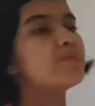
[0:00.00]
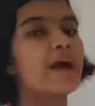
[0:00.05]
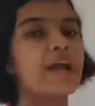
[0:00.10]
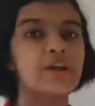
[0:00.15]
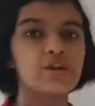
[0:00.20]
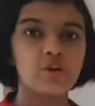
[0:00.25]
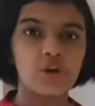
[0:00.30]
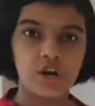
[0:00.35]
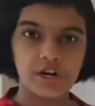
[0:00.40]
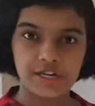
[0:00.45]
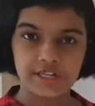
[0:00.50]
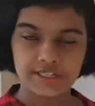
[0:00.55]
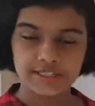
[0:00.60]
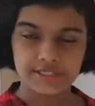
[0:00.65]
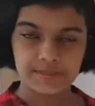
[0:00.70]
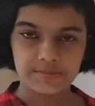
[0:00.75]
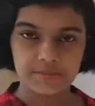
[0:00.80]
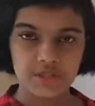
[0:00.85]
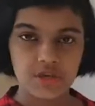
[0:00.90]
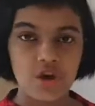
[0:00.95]

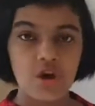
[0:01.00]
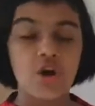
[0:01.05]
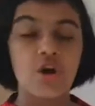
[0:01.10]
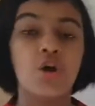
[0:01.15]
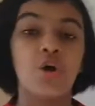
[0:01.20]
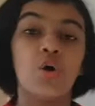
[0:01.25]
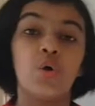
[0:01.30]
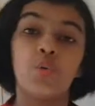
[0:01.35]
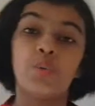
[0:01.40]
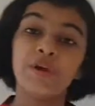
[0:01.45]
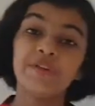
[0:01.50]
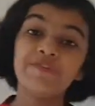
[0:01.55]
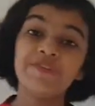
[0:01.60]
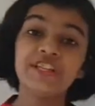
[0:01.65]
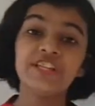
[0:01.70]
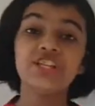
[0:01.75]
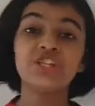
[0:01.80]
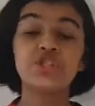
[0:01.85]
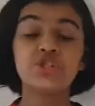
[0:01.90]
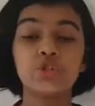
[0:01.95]
microorganisms? When
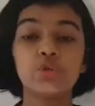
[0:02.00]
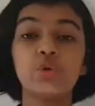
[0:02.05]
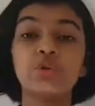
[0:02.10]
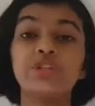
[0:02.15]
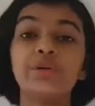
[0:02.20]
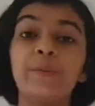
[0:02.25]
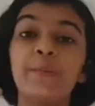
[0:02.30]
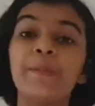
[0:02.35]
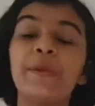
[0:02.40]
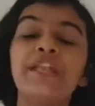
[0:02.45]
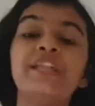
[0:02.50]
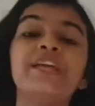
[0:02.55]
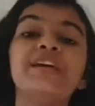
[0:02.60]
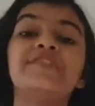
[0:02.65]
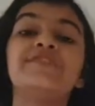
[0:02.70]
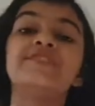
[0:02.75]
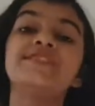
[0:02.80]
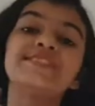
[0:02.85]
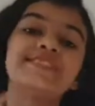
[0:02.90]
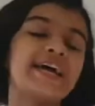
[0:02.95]
we need to know the meaning
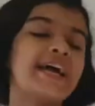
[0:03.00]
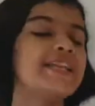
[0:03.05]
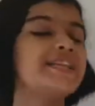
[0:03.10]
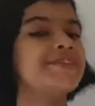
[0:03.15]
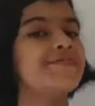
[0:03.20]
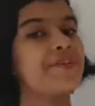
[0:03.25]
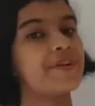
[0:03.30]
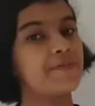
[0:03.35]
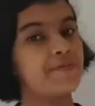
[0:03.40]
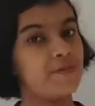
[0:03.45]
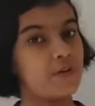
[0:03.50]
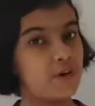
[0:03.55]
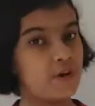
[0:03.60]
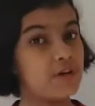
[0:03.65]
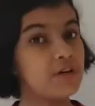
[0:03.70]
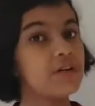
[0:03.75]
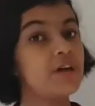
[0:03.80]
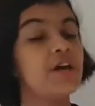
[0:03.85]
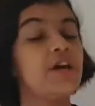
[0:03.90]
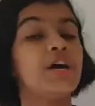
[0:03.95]
of a scientific
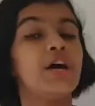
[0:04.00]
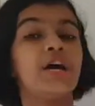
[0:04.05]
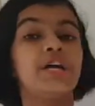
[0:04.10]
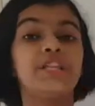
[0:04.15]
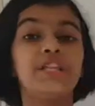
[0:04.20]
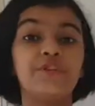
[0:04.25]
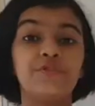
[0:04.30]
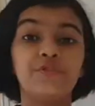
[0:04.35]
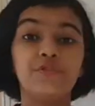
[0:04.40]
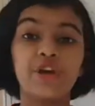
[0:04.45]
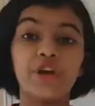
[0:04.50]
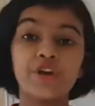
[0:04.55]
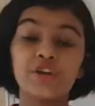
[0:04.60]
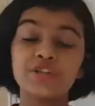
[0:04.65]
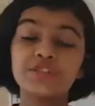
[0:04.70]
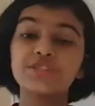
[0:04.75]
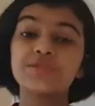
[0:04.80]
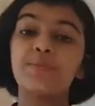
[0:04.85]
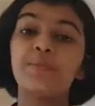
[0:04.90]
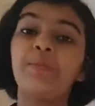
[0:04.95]
word, then we are
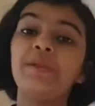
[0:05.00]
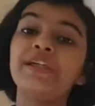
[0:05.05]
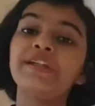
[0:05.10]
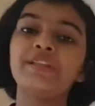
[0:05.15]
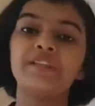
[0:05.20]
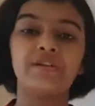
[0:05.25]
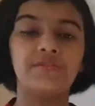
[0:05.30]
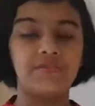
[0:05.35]
going to split the